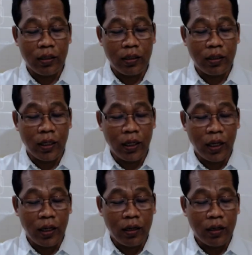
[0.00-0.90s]
the
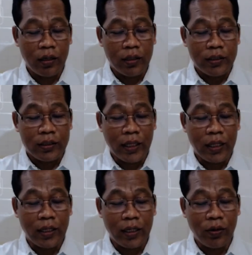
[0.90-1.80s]
ear, shall
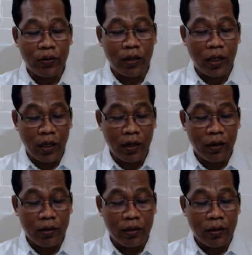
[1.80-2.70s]
he not hear?
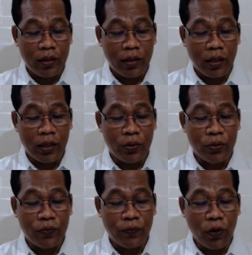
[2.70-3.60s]
He
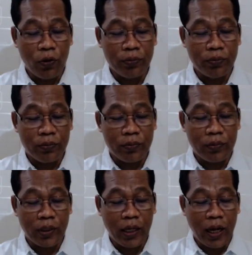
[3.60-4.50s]
who formed
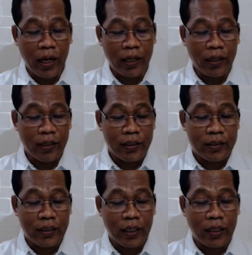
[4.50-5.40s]
the eye,
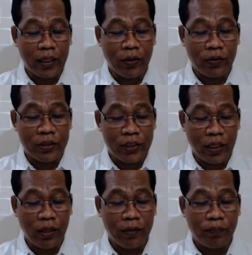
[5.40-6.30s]
shall he not
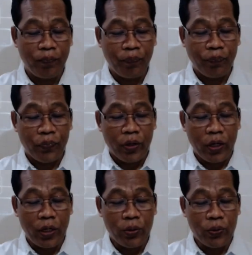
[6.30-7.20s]
see?
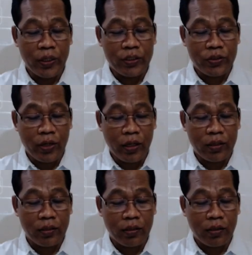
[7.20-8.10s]
He who instructs
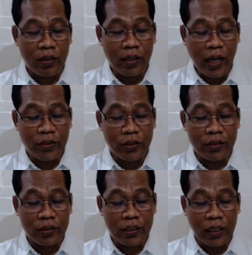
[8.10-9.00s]
the
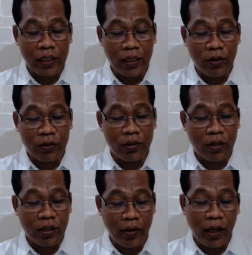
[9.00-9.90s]
nation, shall he not
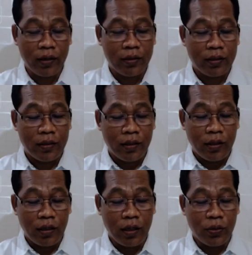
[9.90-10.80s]
correct?
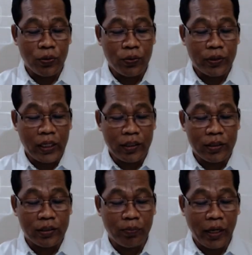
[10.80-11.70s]
He who
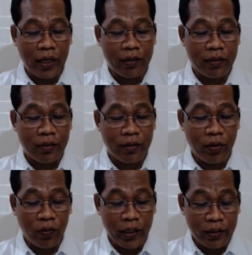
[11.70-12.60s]
teaches man
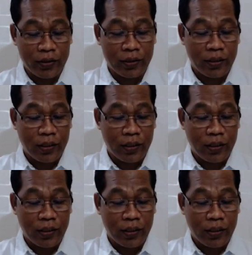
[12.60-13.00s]
knowledge,